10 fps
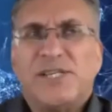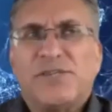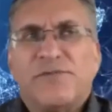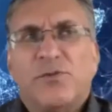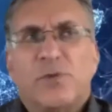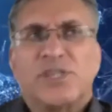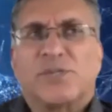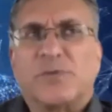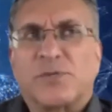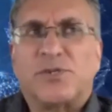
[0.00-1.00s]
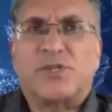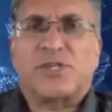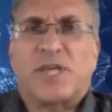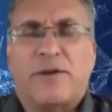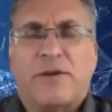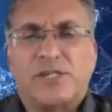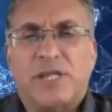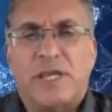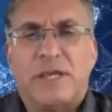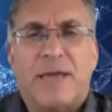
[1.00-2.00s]
of your customers would you say are
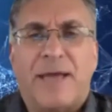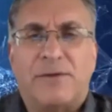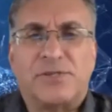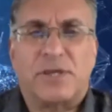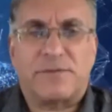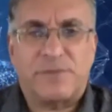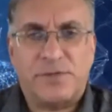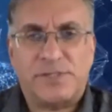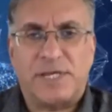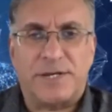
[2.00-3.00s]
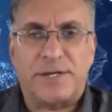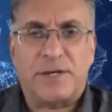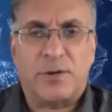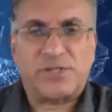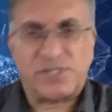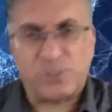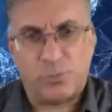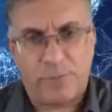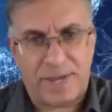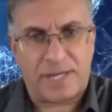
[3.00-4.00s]
actually outside of New Zealand, or is it still
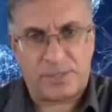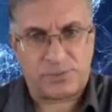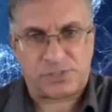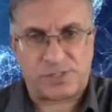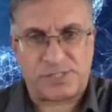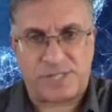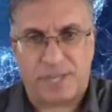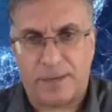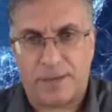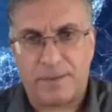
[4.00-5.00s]
mainly concentrated here?